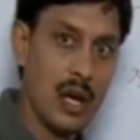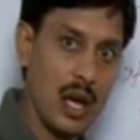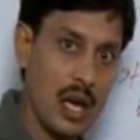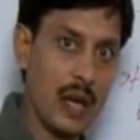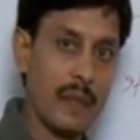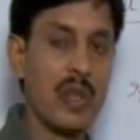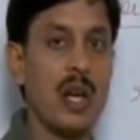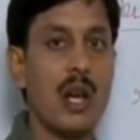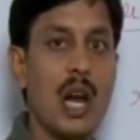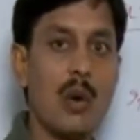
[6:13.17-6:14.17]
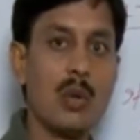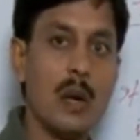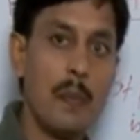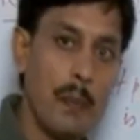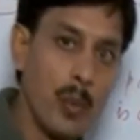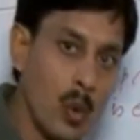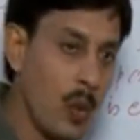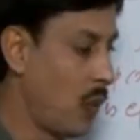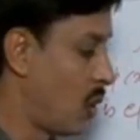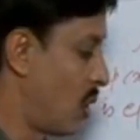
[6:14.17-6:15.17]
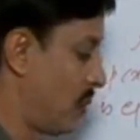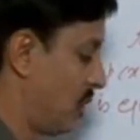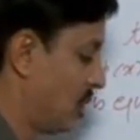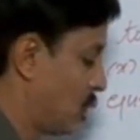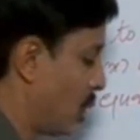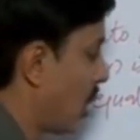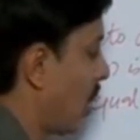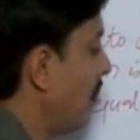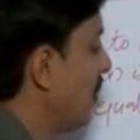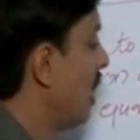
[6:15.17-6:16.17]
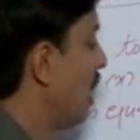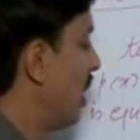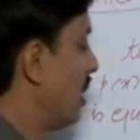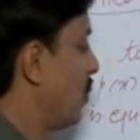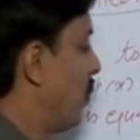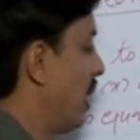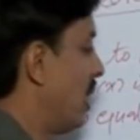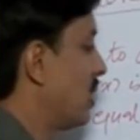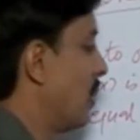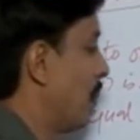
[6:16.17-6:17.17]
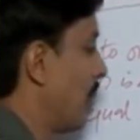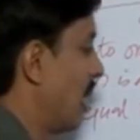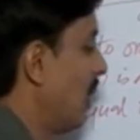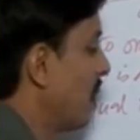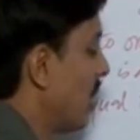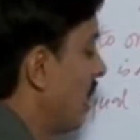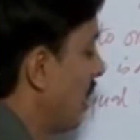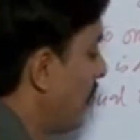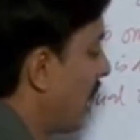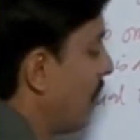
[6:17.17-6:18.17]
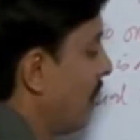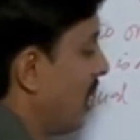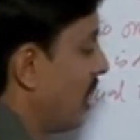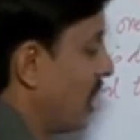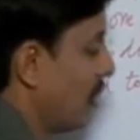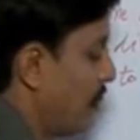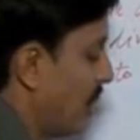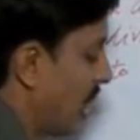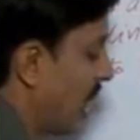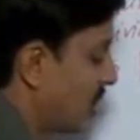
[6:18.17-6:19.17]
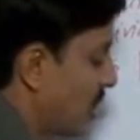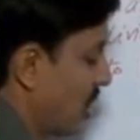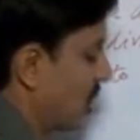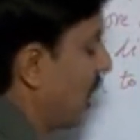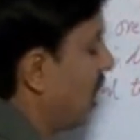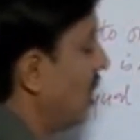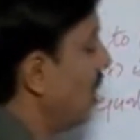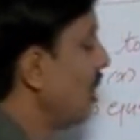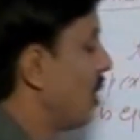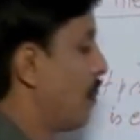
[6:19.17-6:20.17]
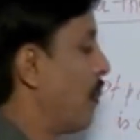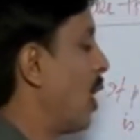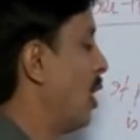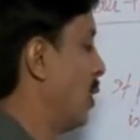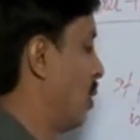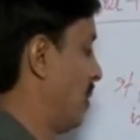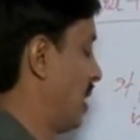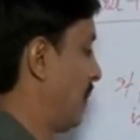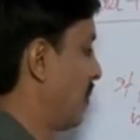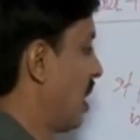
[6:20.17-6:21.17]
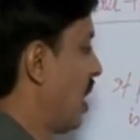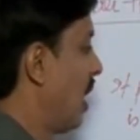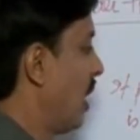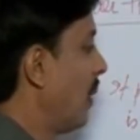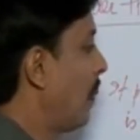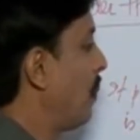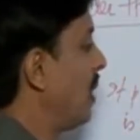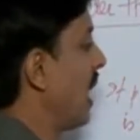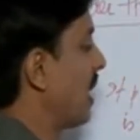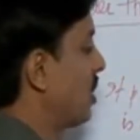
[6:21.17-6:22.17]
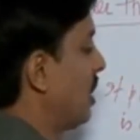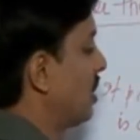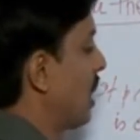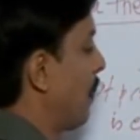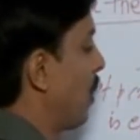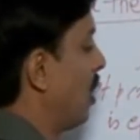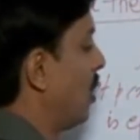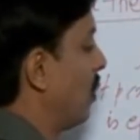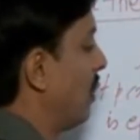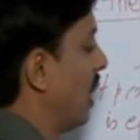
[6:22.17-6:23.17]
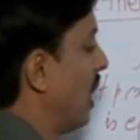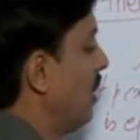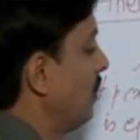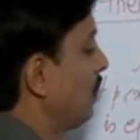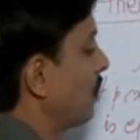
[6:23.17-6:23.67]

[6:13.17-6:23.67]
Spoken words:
a. Now the proof of this theorem is very simple. If I am taking Px is any polynomial, if Px is the polynomial